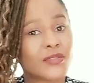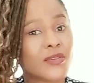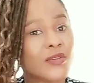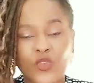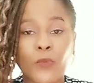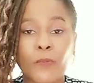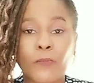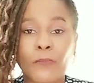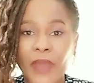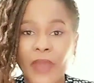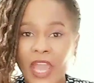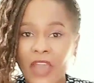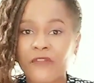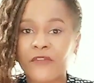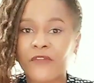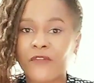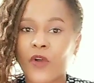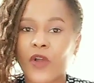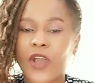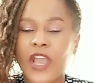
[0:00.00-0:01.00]
You pay
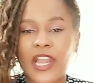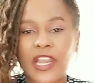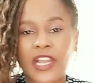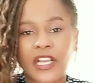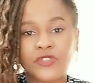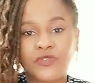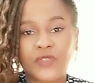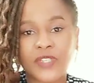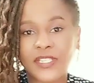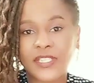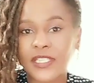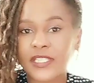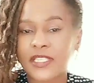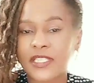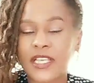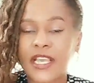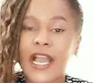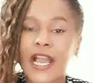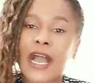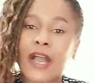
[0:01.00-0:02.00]
for
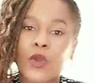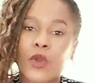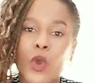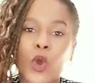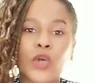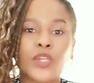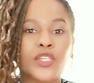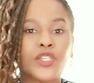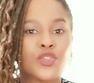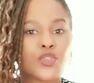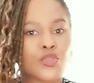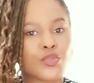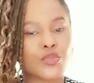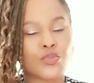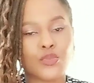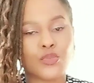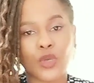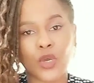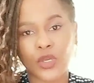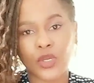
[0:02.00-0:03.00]
electricity according
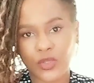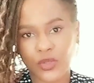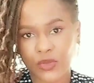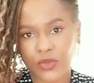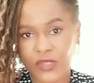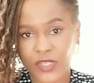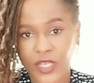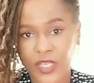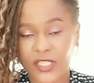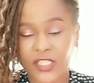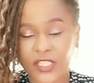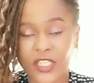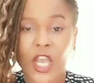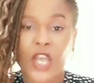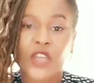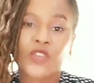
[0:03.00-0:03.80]
to your usage.